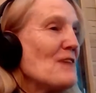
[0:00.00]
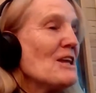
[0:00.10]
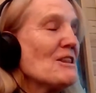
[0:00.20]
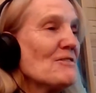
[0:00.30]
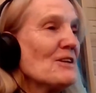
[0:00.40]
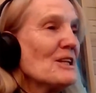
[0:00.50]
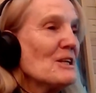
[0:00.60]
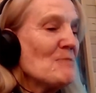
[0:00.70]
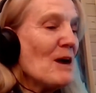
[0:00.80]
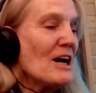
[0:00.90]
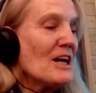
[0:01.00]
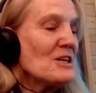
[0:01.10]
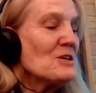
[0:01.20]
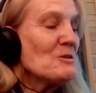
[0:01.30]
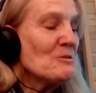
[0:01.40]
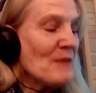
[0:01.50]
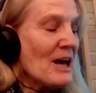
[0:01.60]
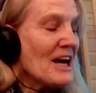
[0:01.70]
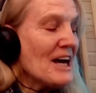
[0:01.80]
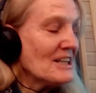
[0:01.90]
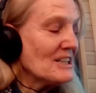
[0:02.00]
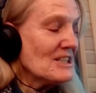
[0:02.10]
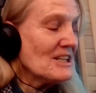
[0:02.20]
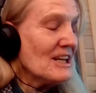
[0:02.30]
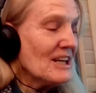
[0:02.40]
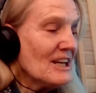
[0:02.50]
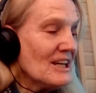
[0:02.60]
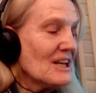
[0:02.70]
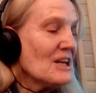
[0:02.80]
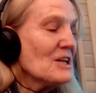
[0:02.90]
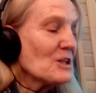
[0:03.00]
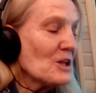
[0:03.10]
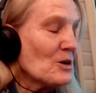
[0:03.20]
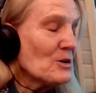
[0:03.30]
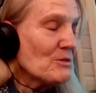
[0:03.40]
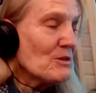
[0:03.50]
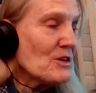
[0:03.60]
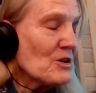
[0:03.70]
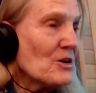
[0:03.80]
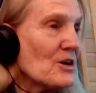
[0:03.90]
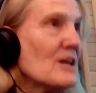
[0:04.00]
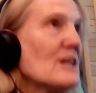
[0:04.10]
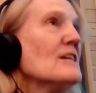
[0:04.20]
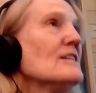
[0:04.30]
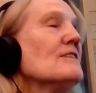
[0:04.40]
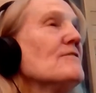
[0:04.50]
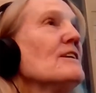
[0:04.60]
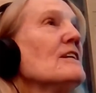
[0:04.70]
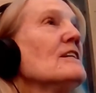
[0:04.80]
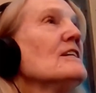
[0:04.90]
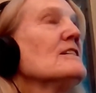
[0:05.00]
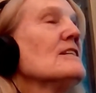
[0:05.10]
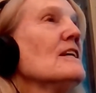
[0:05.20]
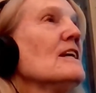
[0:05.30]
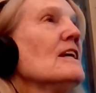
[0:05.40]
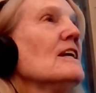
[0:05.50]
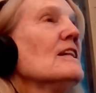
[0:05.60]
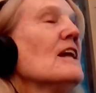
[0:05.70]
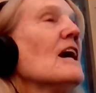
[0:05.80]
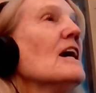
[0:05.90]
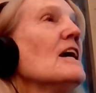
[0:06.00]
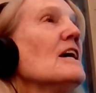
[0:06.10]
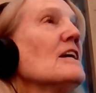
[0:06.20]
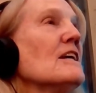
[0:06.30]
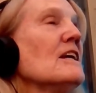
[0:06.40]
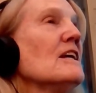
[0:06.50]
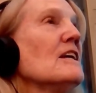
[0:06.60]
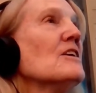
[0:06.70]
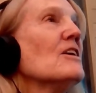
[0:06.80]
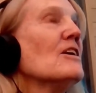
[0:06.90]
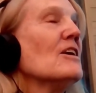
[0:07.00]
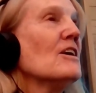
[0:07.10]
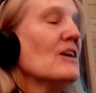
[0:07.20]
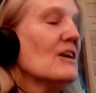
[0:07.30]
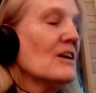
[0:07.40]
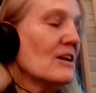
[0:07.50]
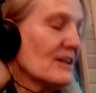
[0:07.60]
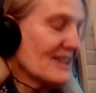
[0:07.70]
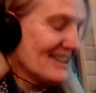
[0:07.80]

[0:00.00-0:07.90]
faithful in my humanity, clothed with your divinity like Enoch.